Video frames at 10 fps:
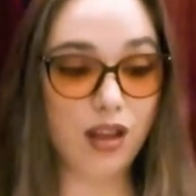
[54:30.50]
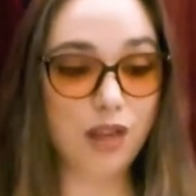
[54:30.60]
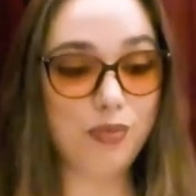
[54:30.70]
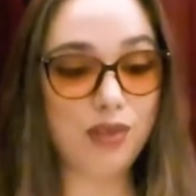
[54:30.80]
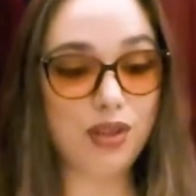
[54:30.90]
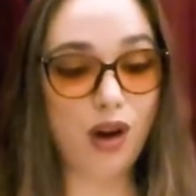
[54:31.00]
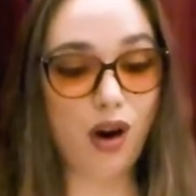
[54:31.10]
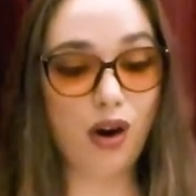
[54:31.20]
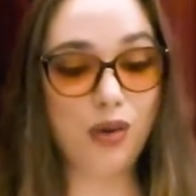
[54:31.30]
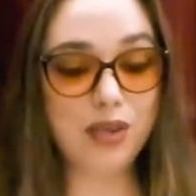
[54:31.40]
but
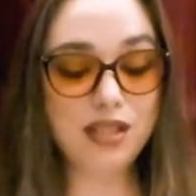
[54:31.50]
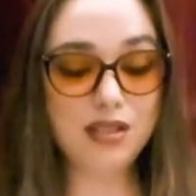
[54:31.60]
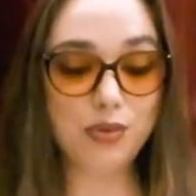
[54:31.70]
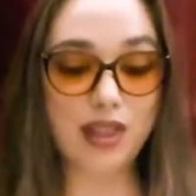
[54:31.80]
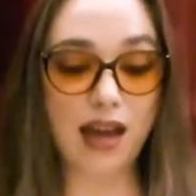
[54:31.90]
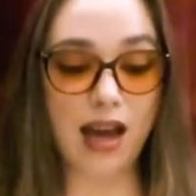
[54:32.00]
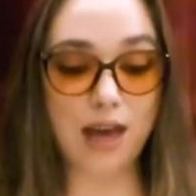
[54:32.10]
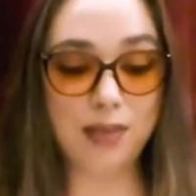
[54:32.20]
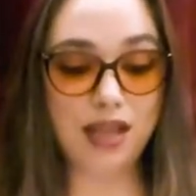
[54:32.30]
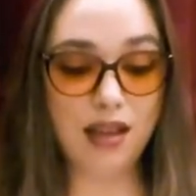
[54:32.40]
always with a
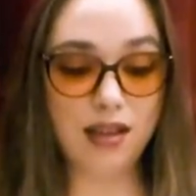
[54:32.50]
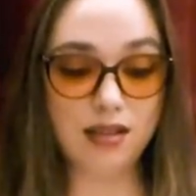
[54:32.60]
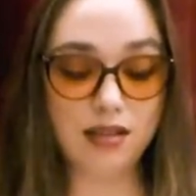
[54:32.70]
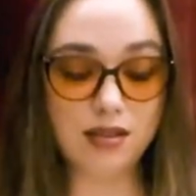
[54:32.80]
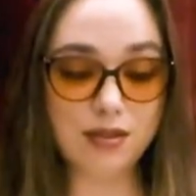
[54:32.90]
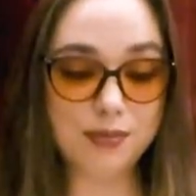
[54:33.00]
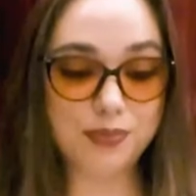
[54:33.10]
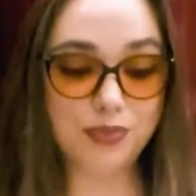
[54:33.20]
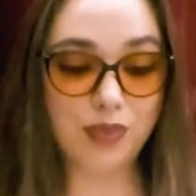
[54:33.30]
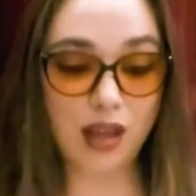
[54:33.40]
happy end.
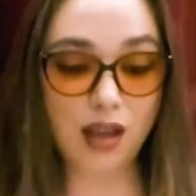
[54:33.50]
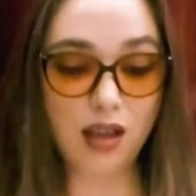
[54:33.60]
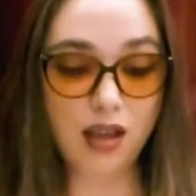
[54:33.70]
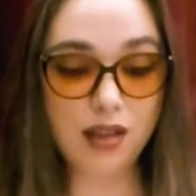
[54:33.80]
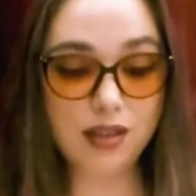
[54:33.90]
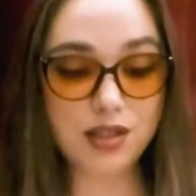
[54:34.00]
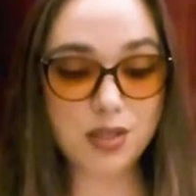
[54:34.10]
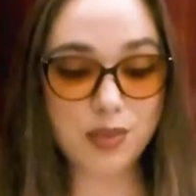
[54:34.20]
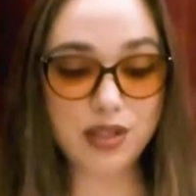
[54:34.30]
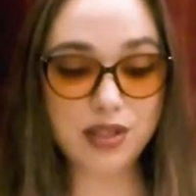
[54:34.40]
The
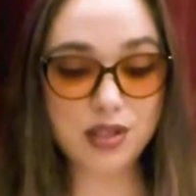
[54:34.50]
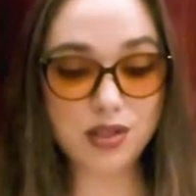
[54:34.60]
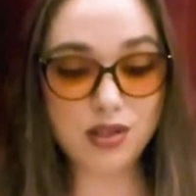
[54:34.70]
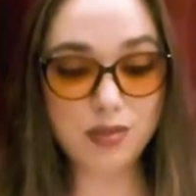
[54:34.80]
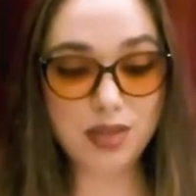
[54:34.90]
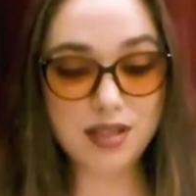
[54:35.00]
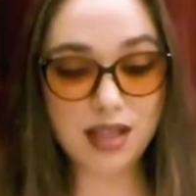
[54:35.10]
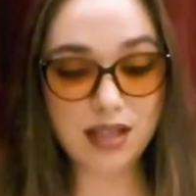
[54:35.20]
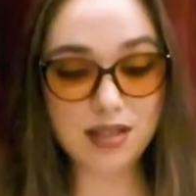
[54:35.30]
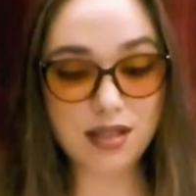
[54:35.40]
spirits stood
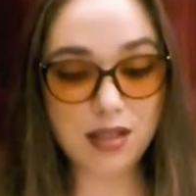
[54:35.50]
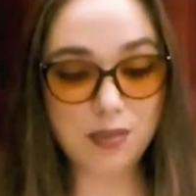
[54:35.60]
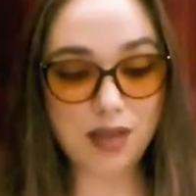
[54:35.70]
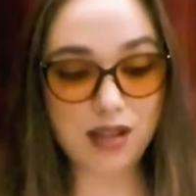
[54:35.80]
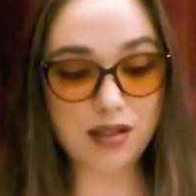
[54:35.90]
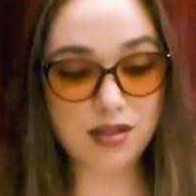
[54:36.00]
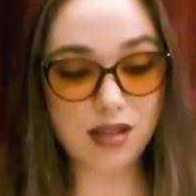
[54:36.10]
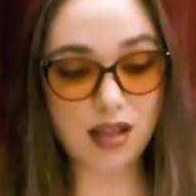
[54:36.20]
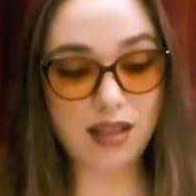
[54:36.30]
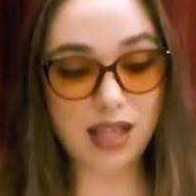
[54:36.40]
beside sick beds,
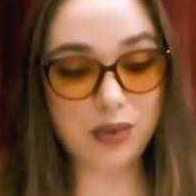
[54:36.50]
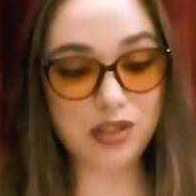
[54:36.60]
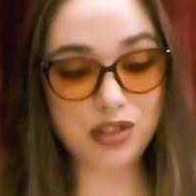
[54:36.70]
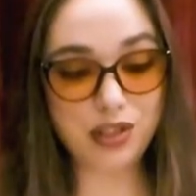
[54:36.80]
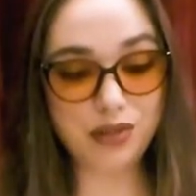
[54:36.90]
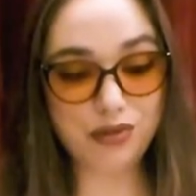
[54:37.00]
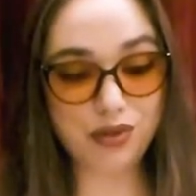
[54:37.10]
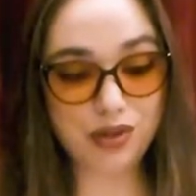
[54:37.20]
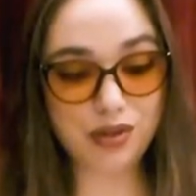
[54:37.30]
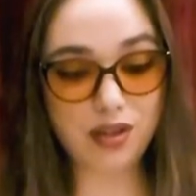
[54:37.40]
and they were
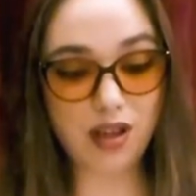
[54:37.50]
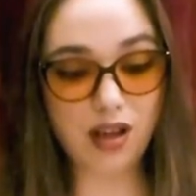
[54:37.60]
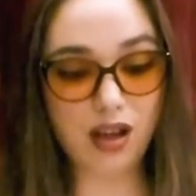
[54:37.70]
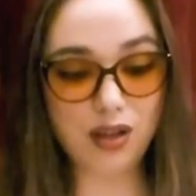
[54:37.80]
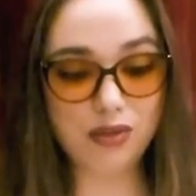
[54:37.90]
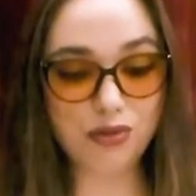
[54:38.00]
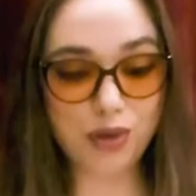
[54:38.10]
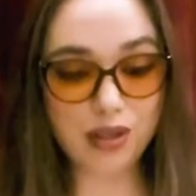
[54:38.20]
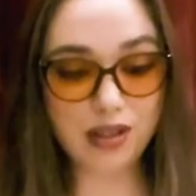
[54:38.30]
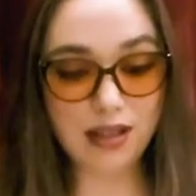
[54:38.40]
cheerful, on
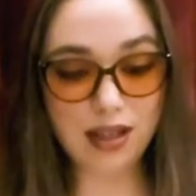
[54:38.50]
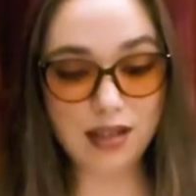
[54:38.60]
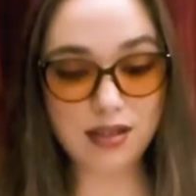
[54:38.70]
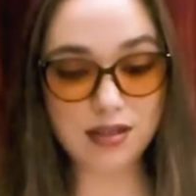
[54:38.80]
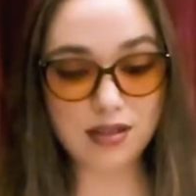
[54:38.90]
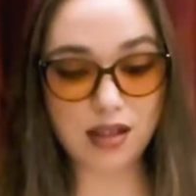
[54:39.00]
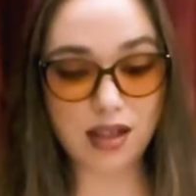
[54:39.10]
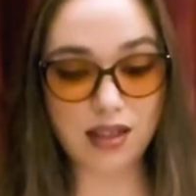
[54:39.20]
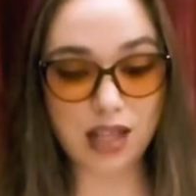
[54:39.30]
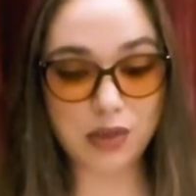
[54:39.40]
foreign lands,
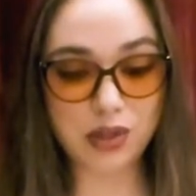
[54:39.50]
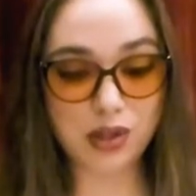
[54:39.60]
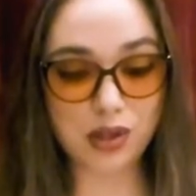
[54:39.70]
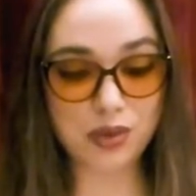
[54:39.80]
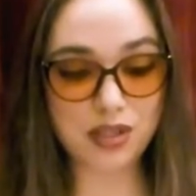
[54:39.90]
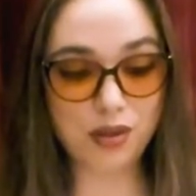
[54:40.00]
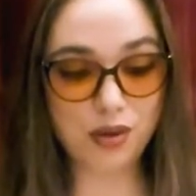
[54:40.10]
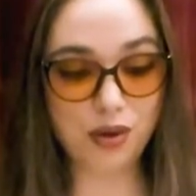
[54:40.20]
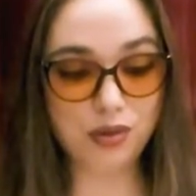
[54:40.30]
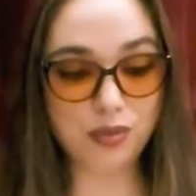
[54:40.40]
and they were close at
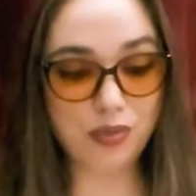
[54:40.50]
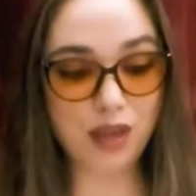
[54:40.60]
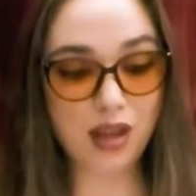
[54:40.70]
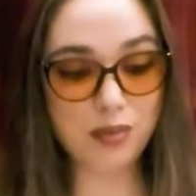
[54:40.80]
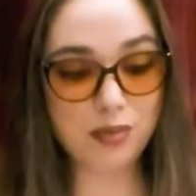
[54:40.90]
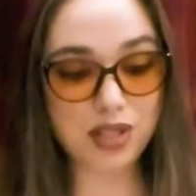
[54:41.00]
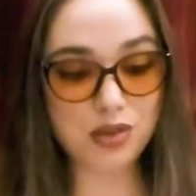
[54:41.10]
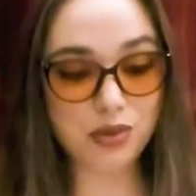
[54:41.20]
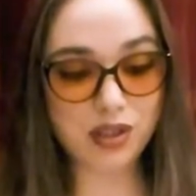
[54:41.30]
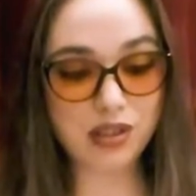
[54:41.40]
home, by
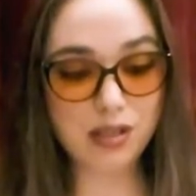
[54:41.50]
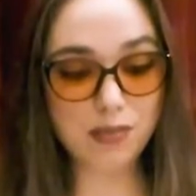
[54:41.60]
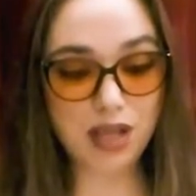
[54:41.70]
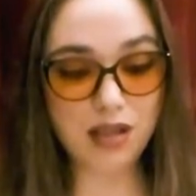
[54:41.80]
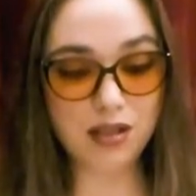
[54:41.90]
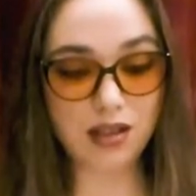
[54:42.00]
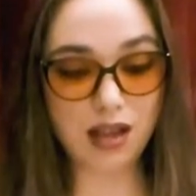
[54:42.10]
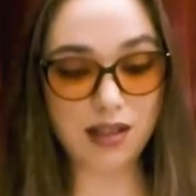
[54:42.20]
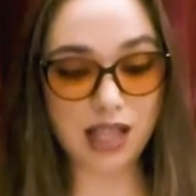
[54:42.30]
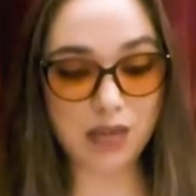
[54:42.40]
struggling men,
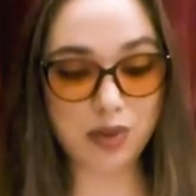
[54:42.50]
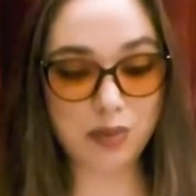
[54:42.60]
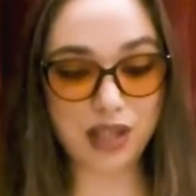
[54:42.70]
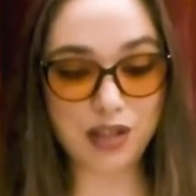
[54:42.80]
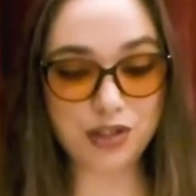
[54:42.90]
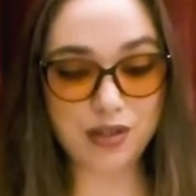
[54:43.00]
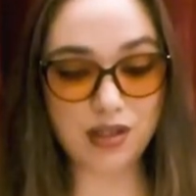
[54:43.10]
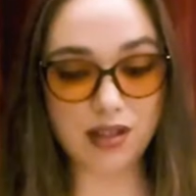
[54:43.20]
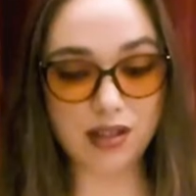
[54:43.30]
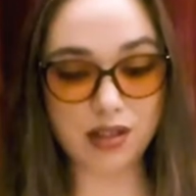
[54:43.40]
and they were patient
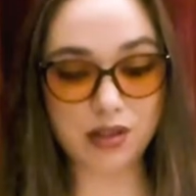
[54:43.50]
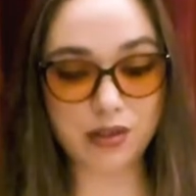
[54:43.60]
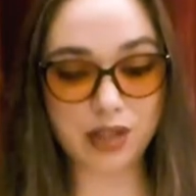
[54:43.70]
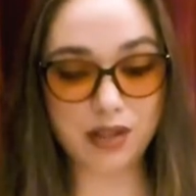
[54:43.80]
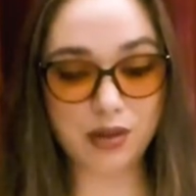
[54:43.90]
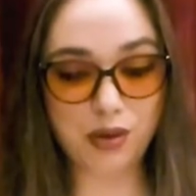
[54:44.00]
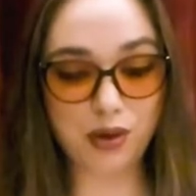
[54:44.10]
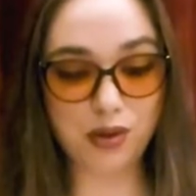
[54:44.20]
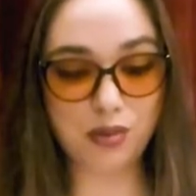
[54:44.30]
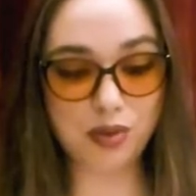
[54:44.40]
in their greater
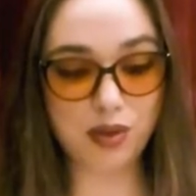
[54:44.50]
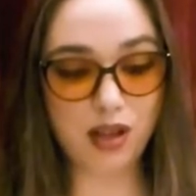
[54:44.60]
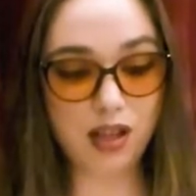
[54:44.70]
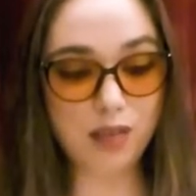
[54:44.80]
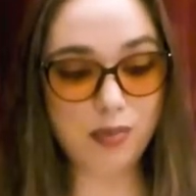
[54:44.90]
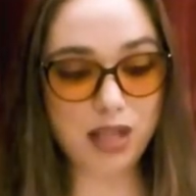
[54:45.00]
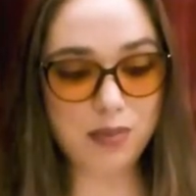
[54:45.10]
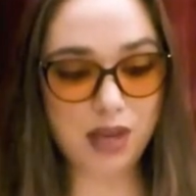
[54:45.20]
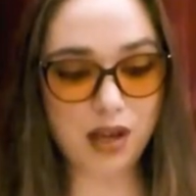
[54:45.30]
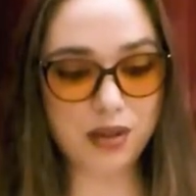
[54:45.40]
hope, by
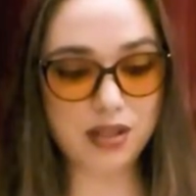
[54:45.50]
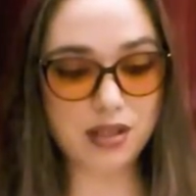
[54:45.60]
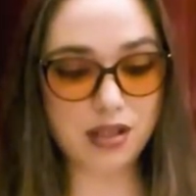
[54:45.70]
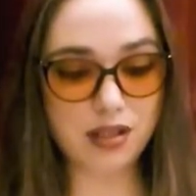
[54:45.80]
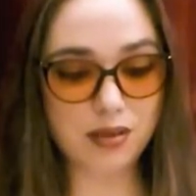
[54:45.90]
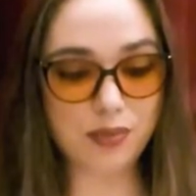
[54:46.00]
poverty,